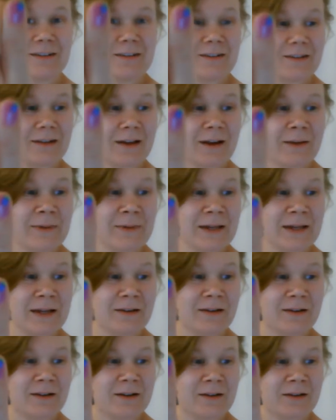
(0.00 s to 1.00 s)
I
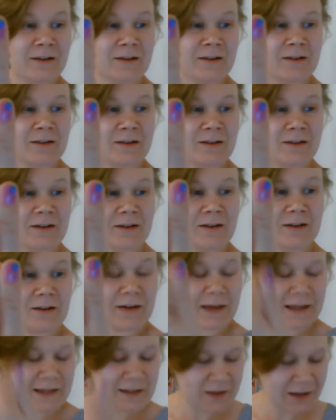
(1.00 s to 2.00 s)
mean,
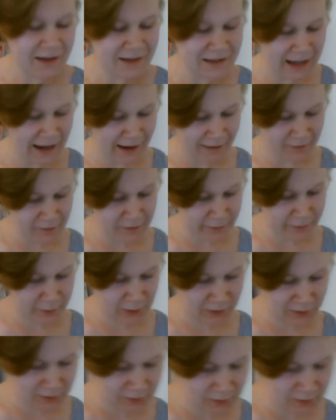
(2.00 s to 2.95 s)
it's not terrible.